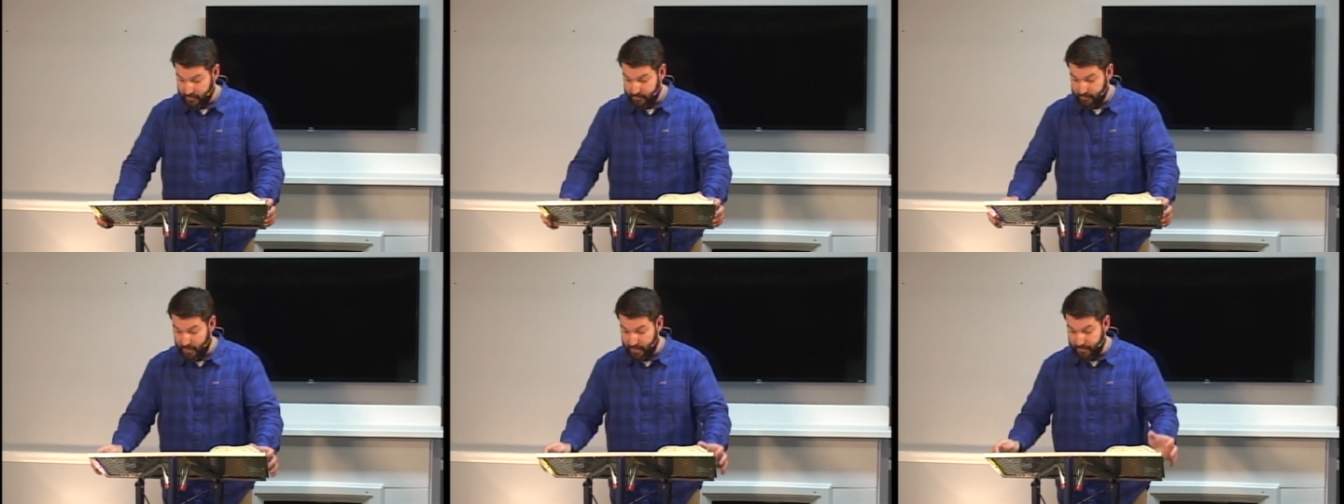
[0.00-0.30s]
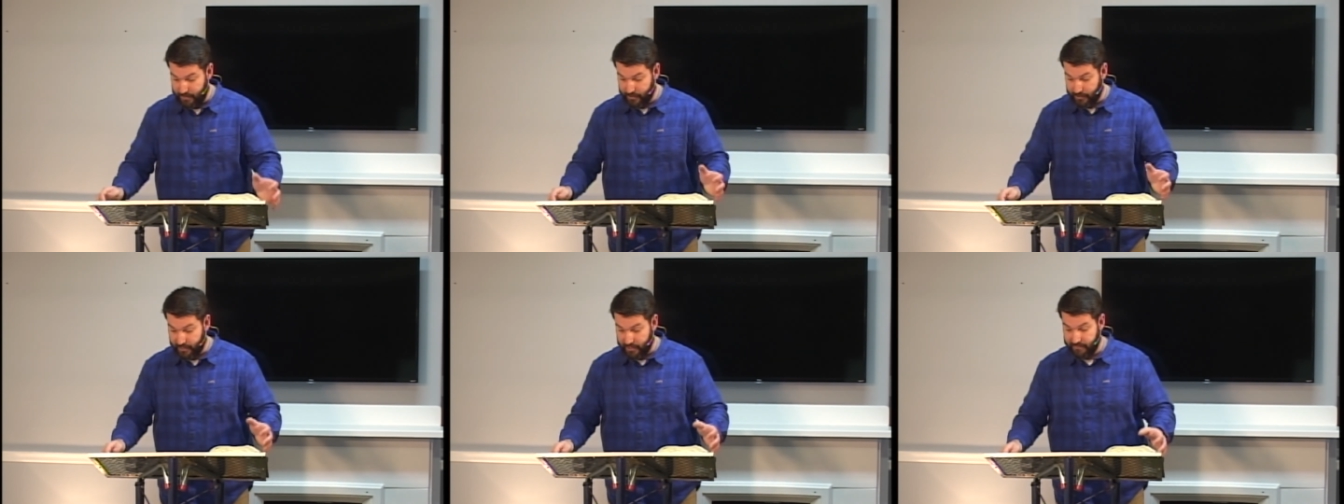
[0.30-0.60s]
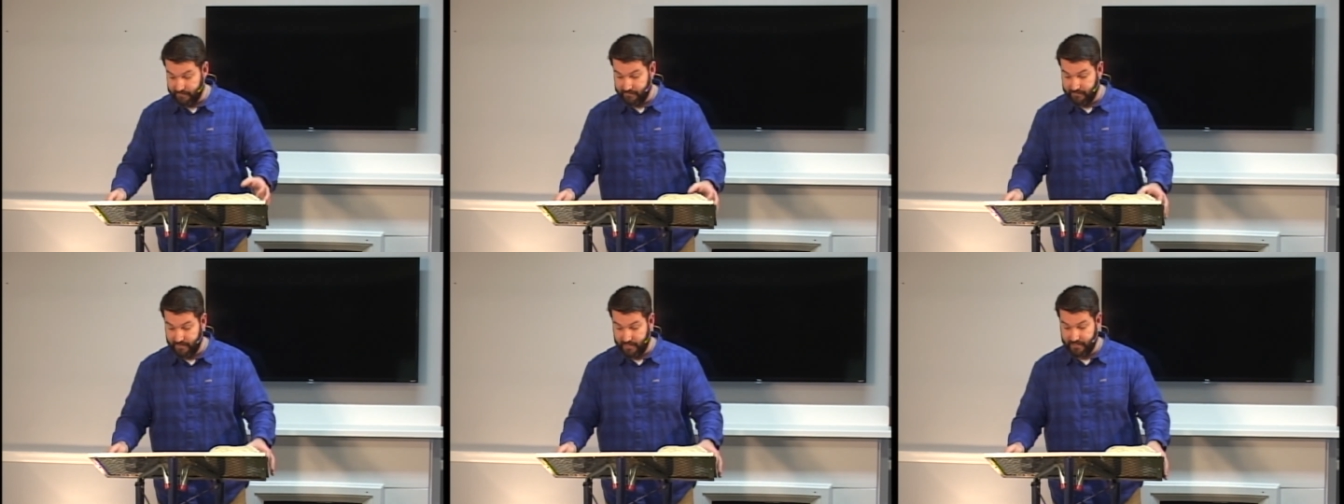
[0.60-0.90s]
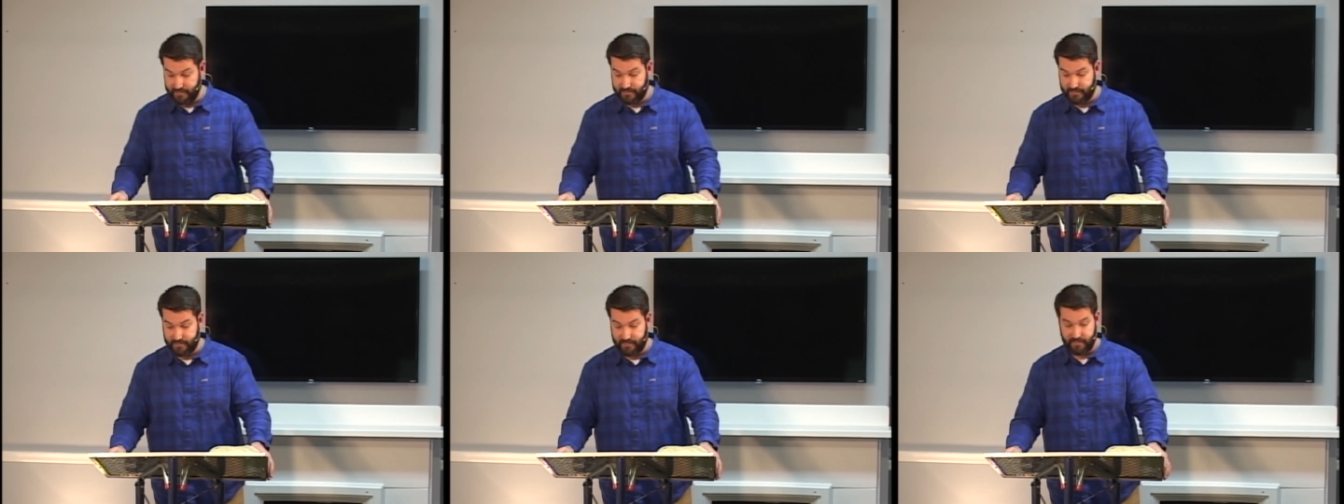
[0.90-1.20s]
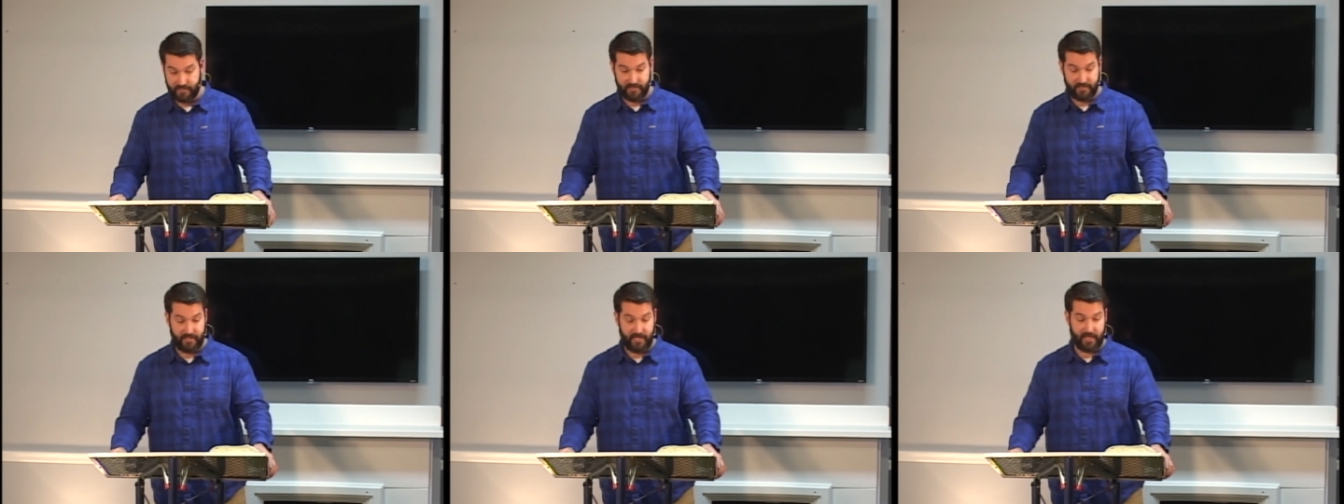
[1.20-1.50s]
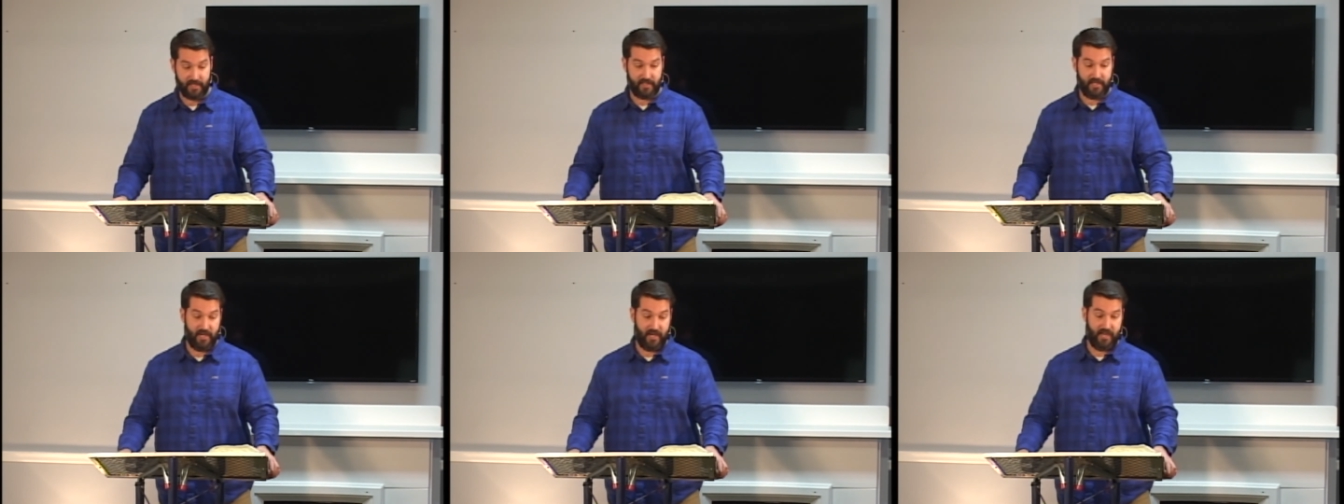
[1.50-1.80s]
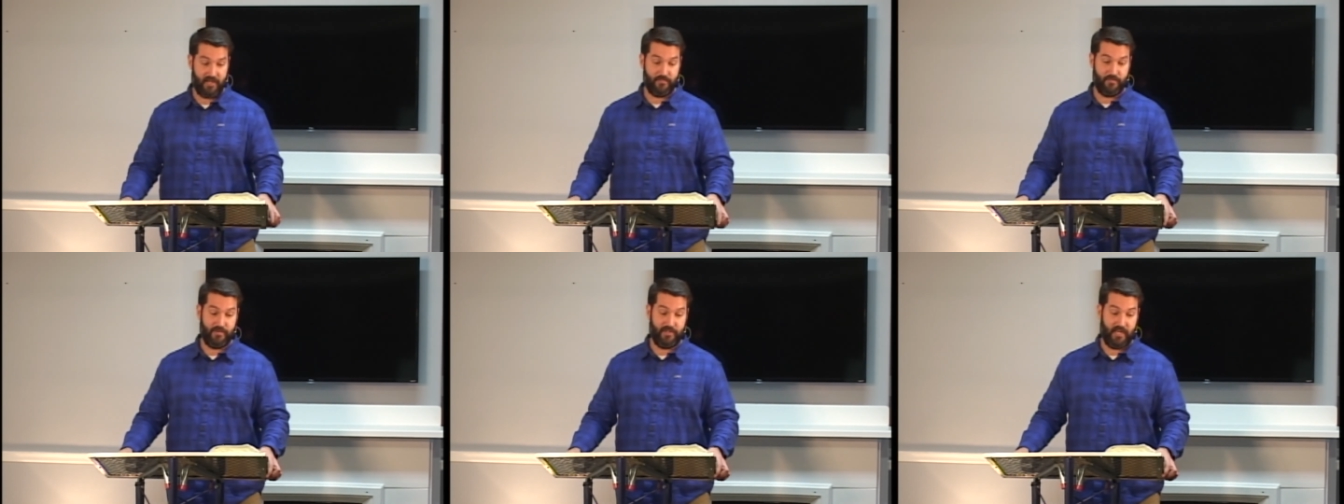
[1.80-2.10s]
Maybe you're convinced that
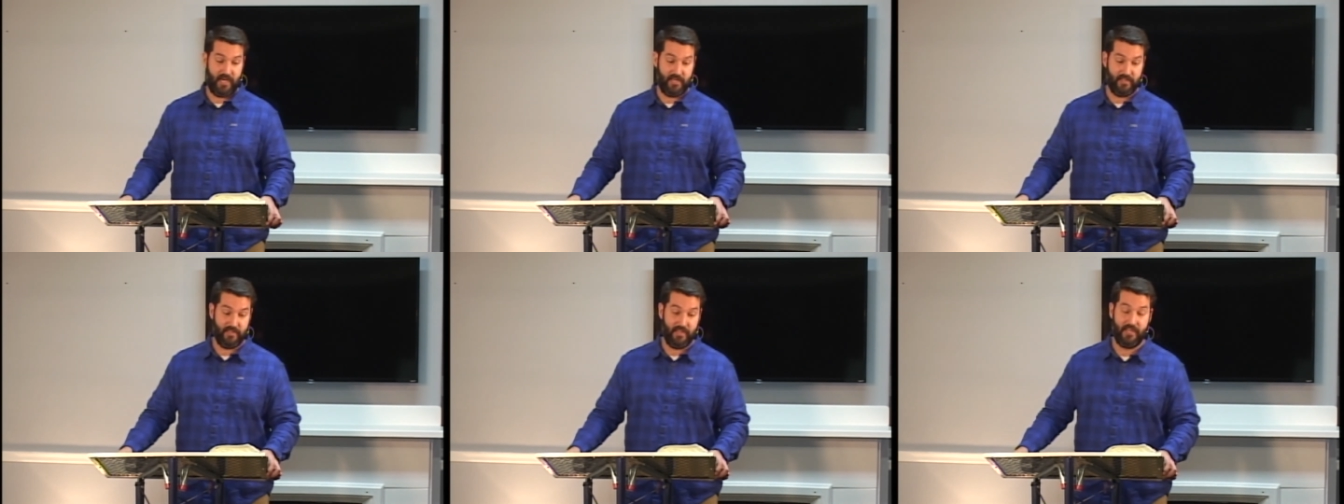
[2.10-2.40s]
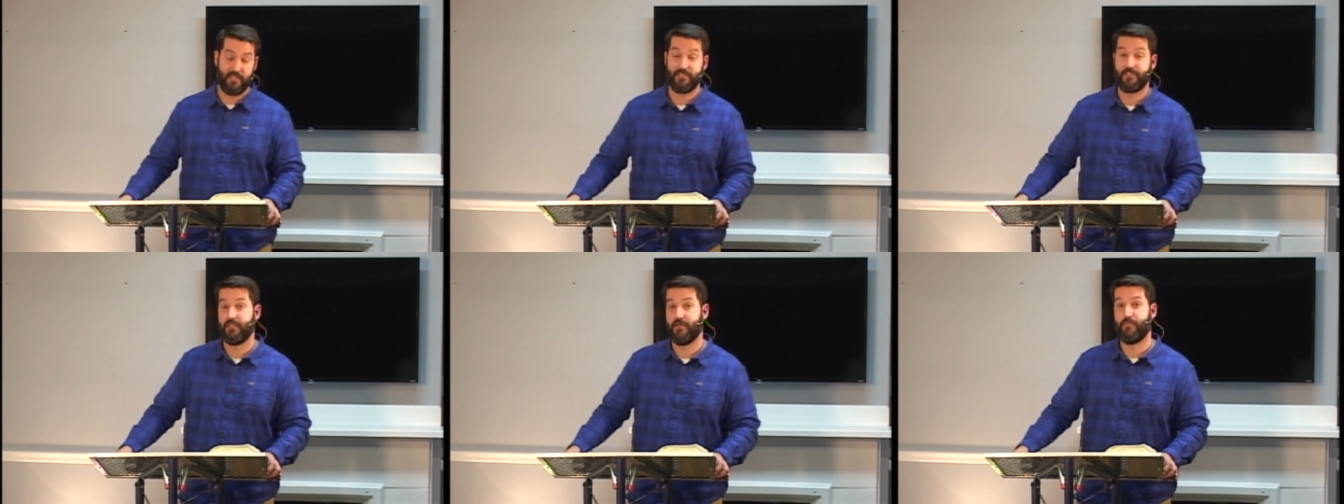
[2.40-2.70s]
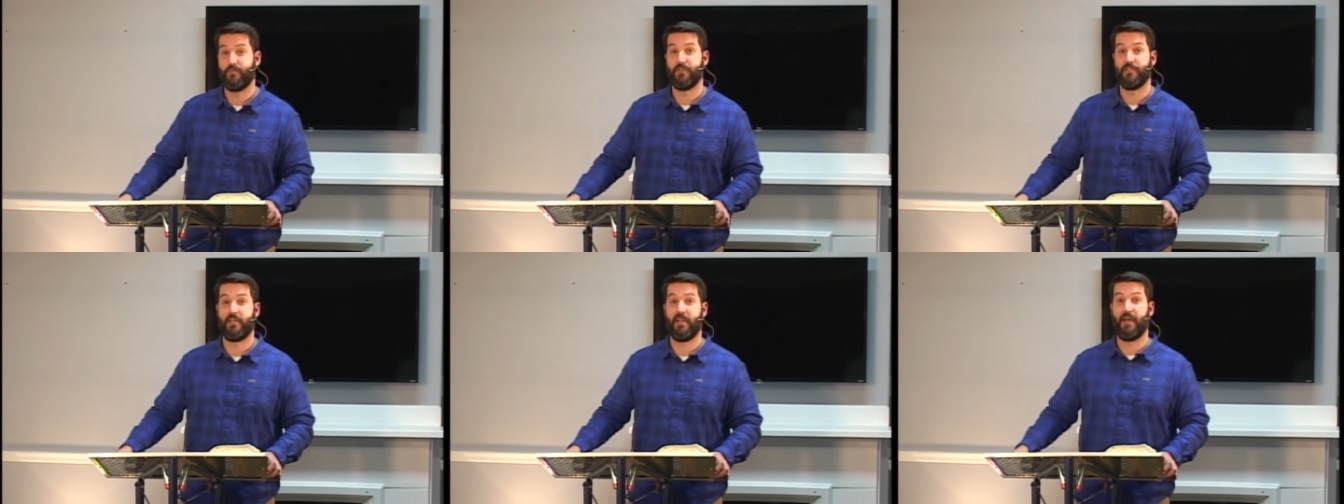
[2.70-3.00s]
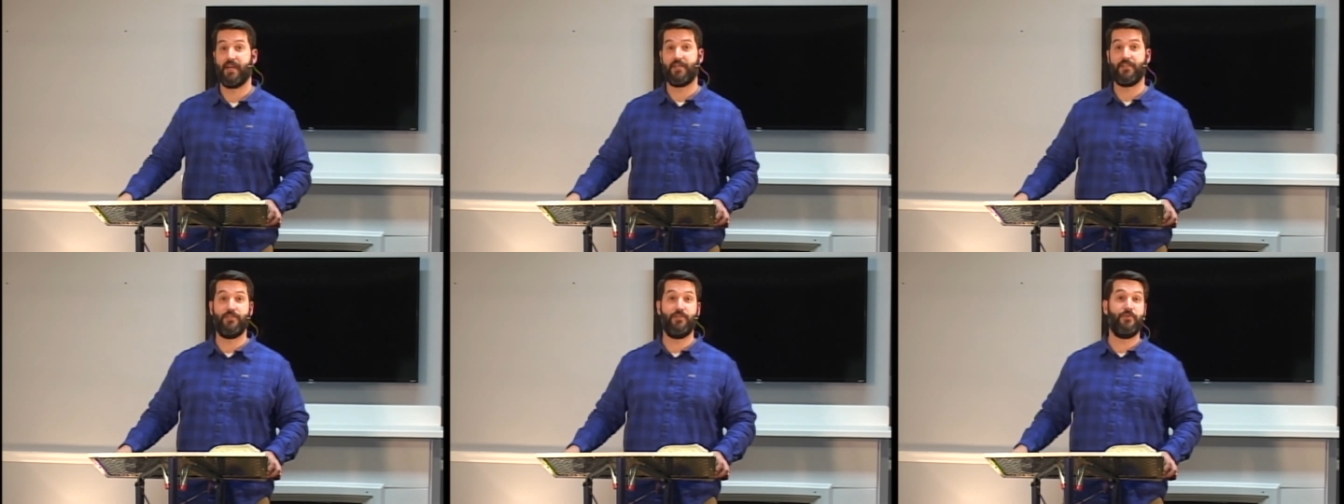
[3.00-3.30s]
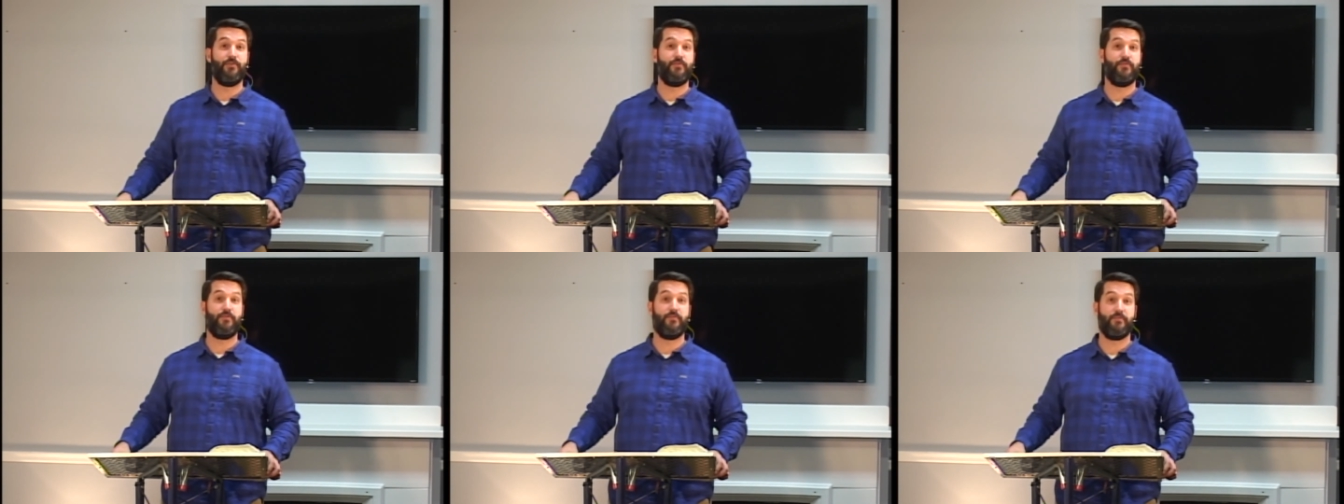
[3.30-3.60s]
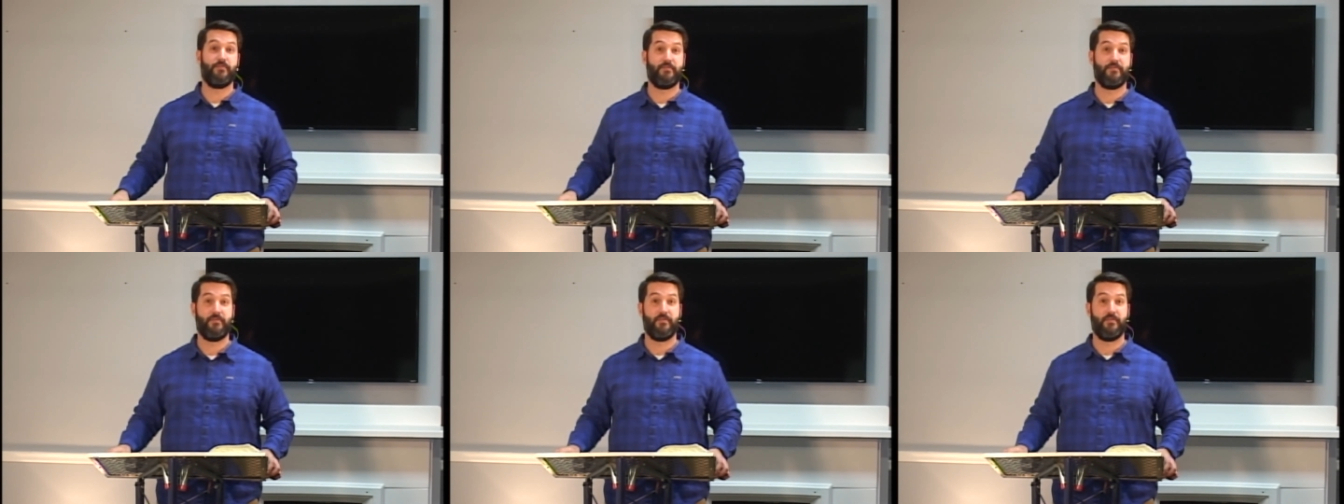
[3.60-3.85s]
God would not let someone like you